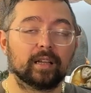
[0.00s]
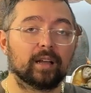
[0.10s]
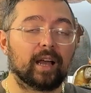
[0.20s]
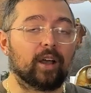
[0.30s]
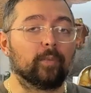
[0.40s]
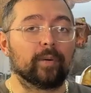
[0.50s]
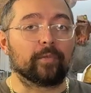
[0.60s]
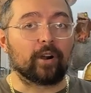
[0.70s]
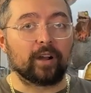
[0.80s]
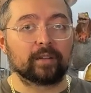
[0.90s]
I hope I'm
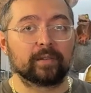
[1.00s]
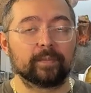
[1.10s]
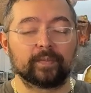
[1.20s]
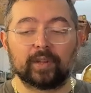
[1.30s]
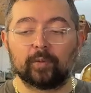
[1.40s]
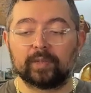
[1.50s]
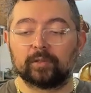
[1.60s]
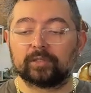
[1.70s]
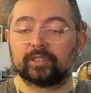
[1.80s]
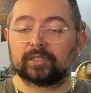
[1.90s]
wrong. I hope that it
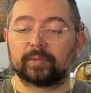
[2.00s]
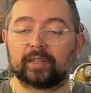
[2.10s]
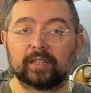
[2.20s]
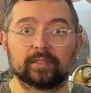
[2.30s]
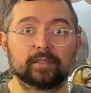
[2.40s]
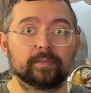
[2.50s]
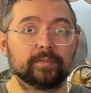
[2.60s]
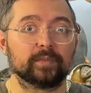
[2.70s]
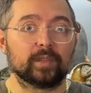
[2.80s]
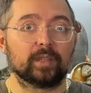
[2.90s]
was just because,
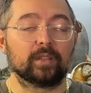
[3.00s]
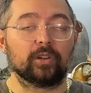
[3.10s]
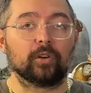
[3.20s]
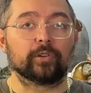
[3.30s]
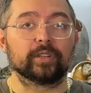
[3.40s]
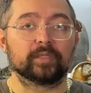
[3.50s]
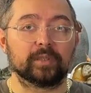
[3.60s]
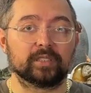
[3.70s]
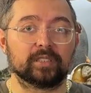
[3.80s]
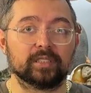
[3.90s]
you know,
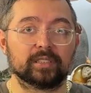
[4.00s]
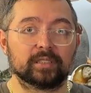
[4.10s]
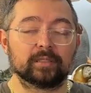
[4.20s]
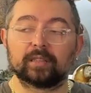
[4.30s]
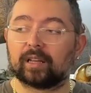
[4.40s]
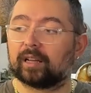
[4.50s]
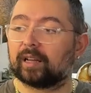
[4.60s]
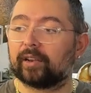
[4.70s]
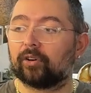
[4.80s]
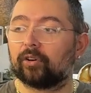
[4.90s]
Christmas season.
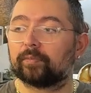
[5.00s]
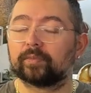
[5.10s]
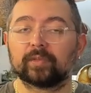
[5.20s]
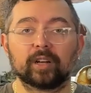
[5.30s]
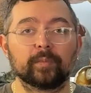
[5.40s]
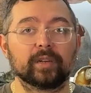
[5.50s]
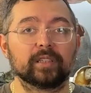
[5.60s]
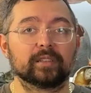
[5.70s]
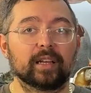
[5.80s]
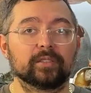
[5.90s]
I know
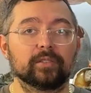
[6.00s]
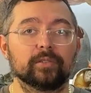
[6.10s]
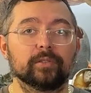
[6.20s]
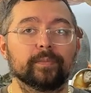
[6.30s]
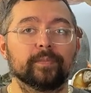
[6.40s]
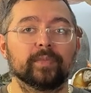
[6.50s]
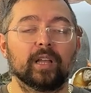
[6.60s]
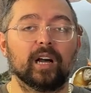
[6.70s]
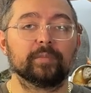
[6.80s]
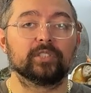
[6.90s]
companies like to
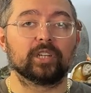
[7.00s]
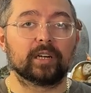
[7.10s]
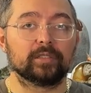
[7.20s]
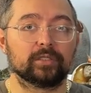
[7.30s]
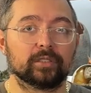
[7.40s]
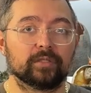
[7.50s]
upcharge